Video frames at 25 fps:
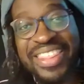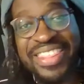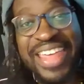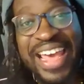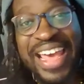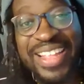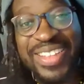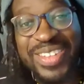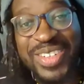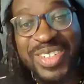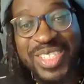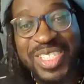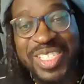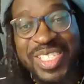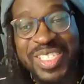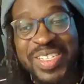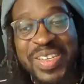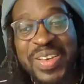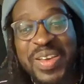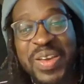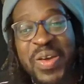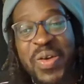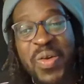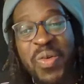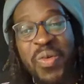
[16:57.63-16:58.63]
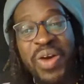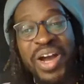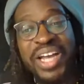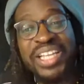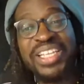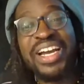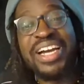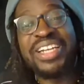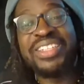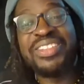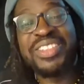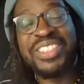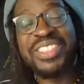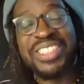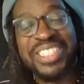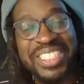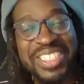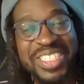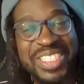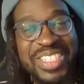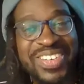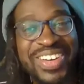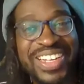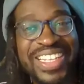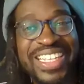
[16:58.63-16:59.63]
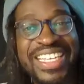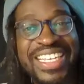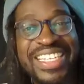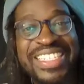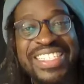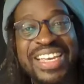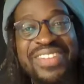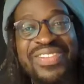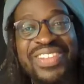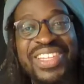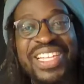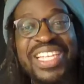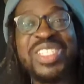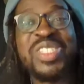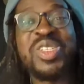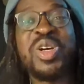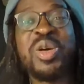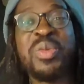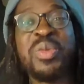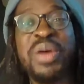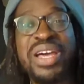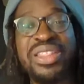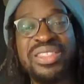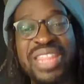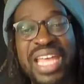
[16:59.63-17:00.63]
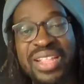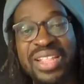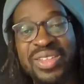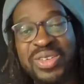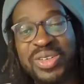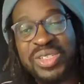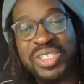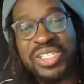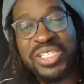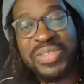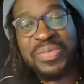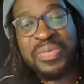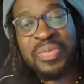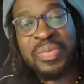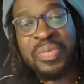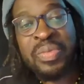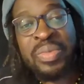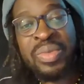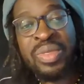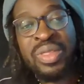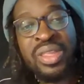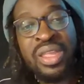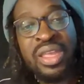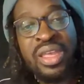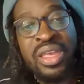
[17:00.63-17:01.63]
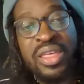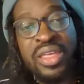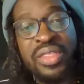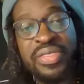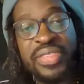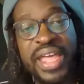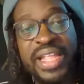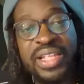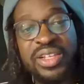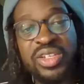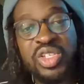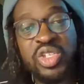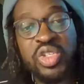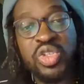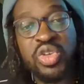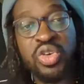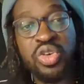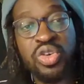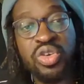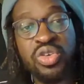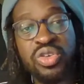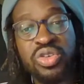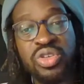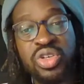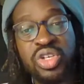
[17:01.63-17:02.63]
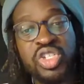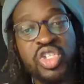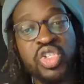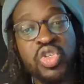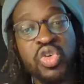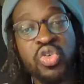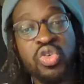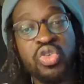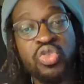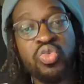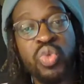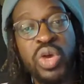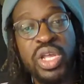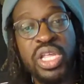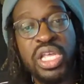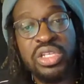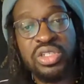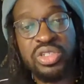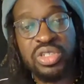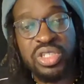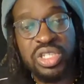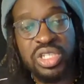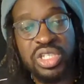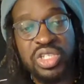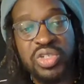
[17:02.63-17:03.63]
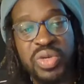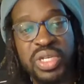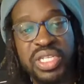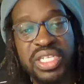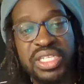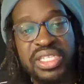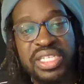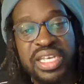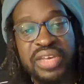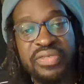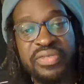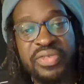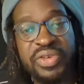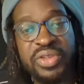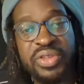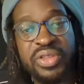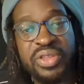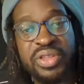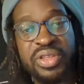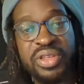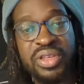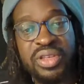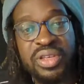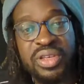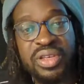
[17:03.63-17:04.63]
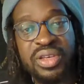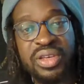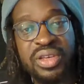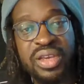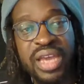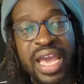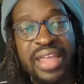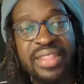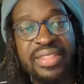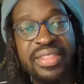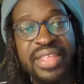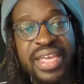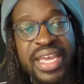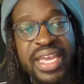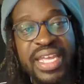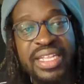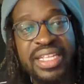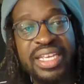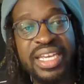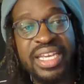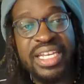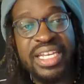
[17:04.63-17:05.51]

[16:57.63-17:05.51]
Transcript: Thanos, 127. Let's talk about Thanos. Thanos scored 127, and then